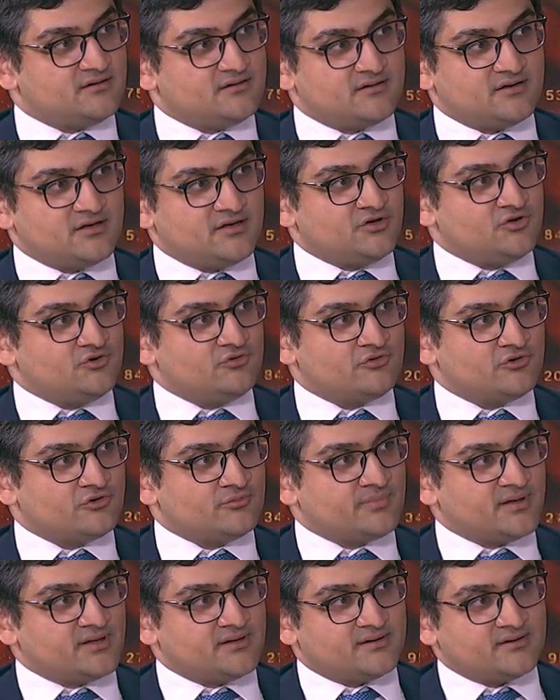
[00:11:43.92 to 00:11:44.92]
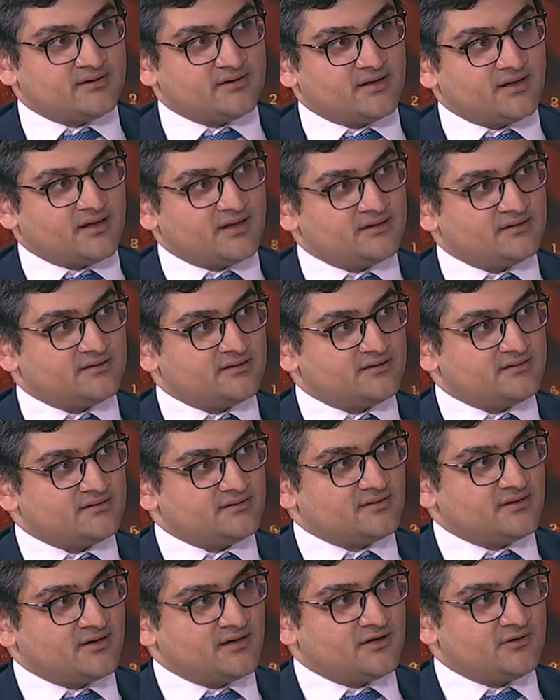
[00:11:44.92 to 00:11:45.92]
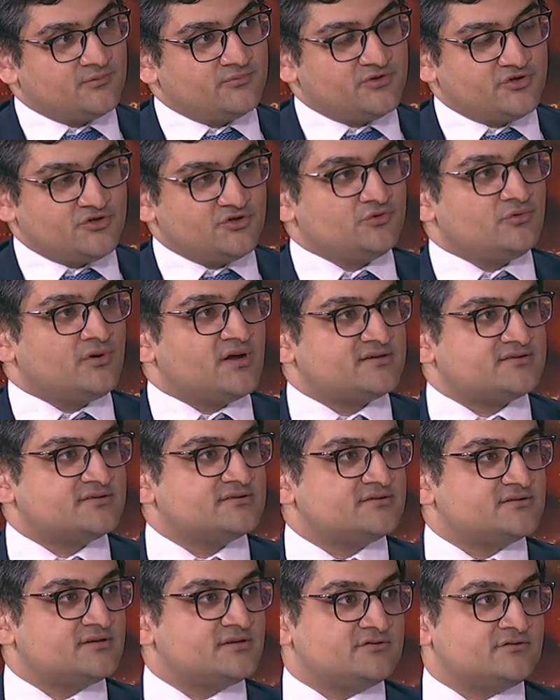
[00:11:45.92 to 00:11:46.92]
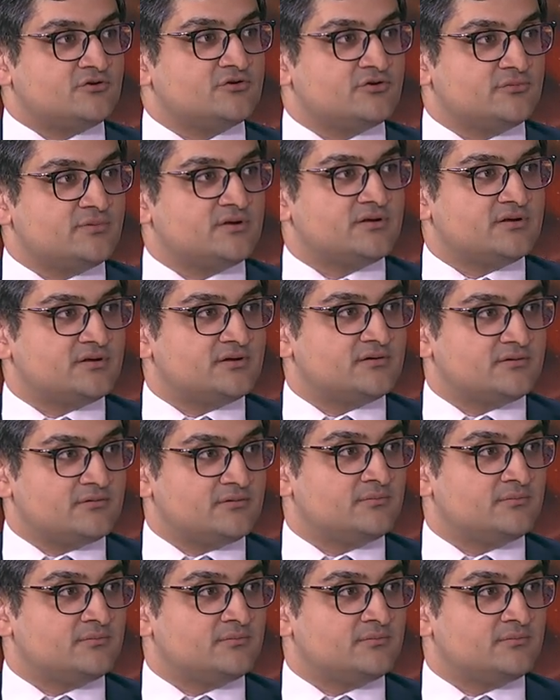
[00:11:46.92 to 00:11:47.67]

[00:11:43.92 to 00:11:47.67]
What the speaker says: Europe and the US is going to be